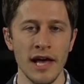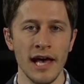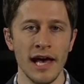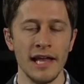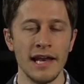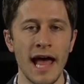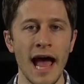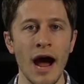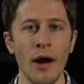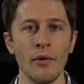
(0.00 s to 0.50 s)

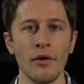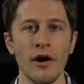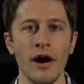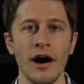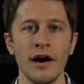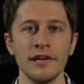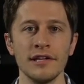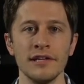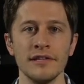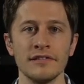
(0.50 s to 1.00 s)
And our
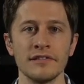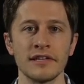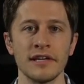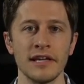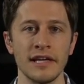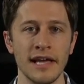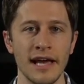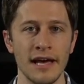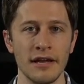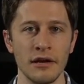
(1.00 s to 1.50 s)
audience
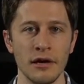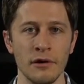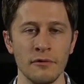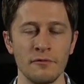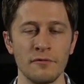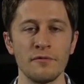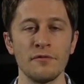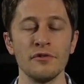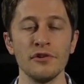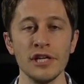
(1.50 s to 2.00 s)
can get a
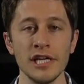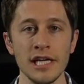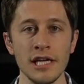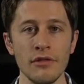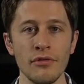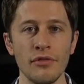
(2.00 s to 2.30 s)
free